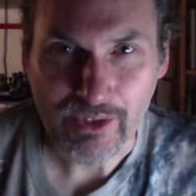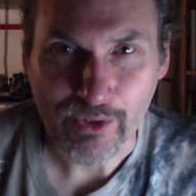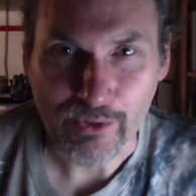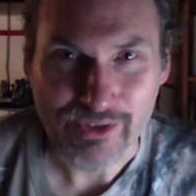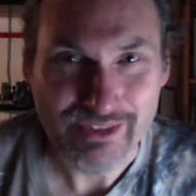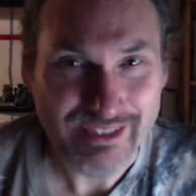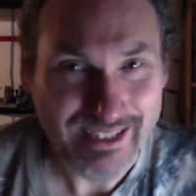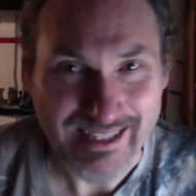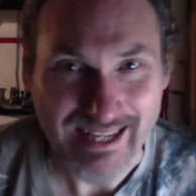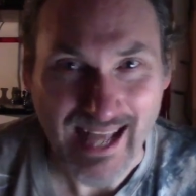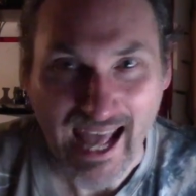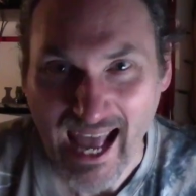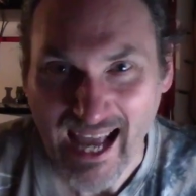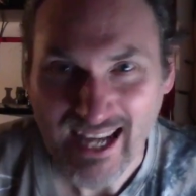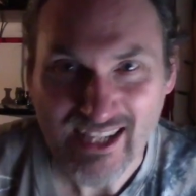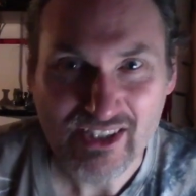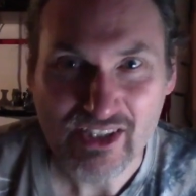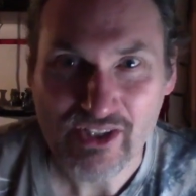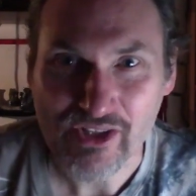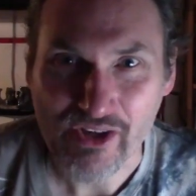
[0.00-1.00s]
Stick an
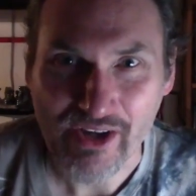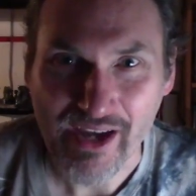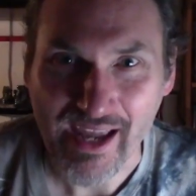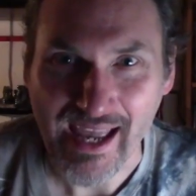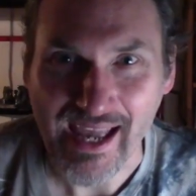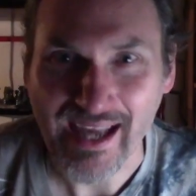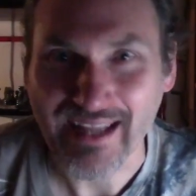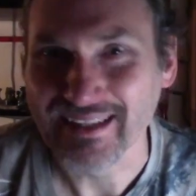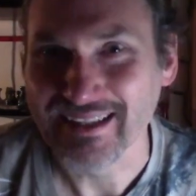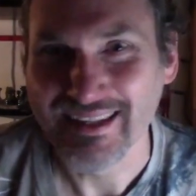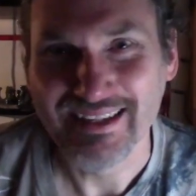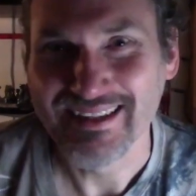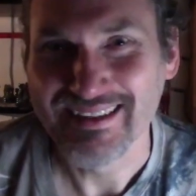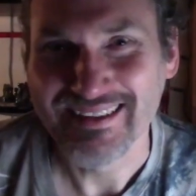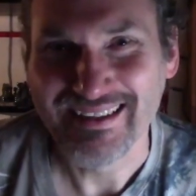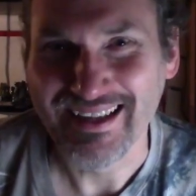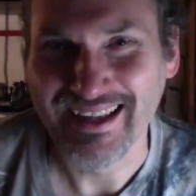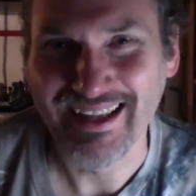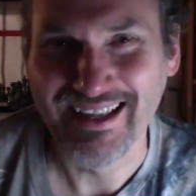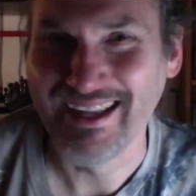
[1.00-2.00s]
axe in your head
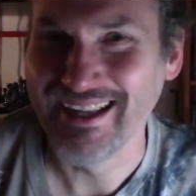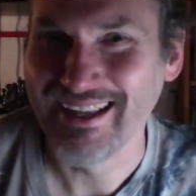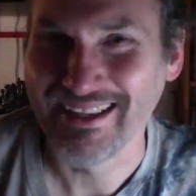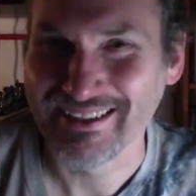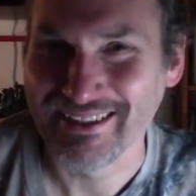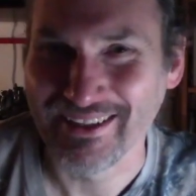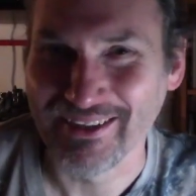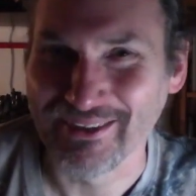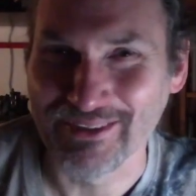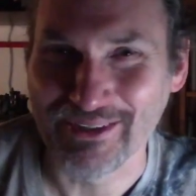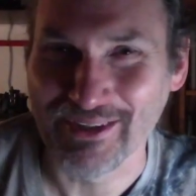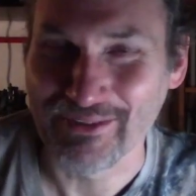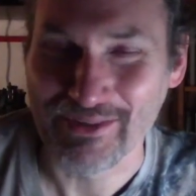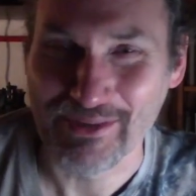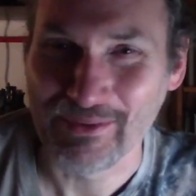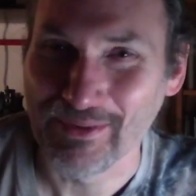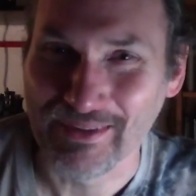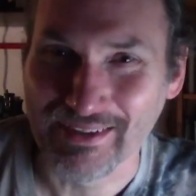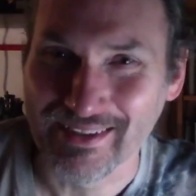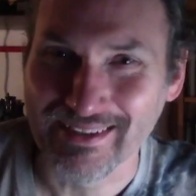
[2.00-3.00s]
if you
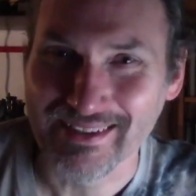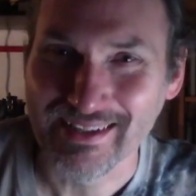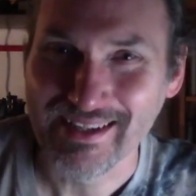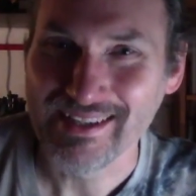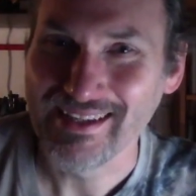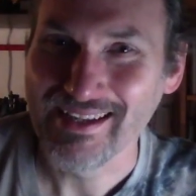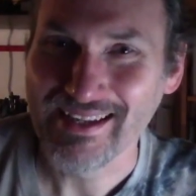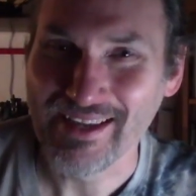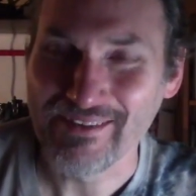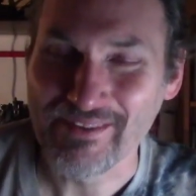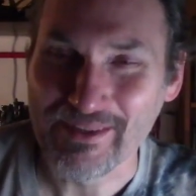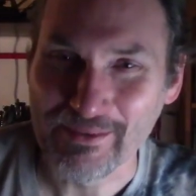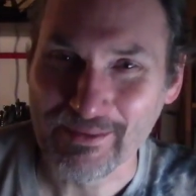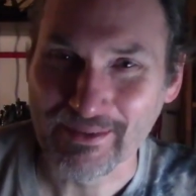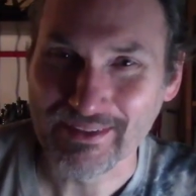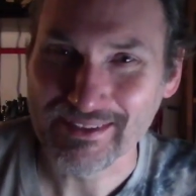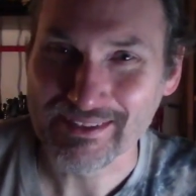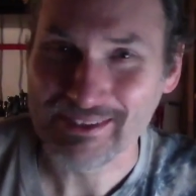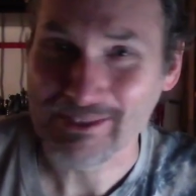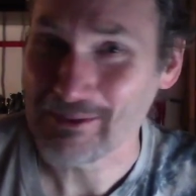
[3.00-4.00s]
want
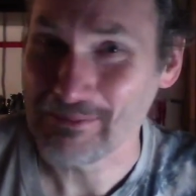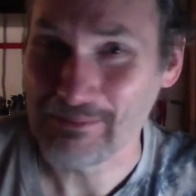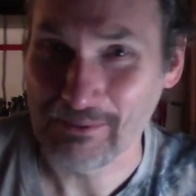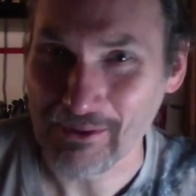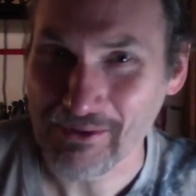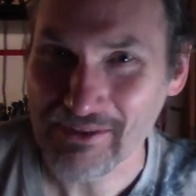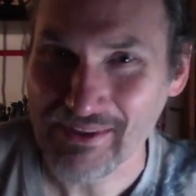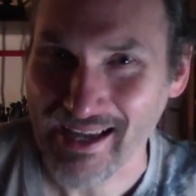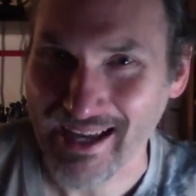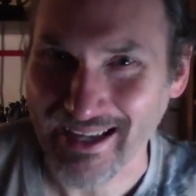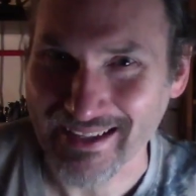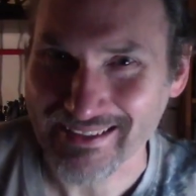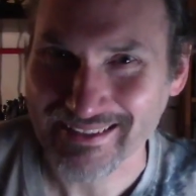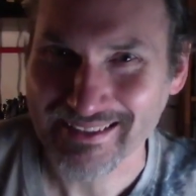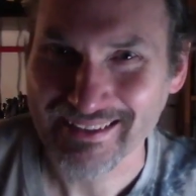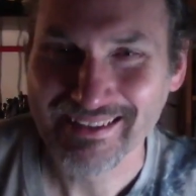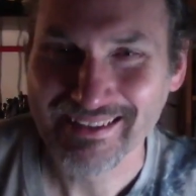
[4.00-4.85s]
to dispute that.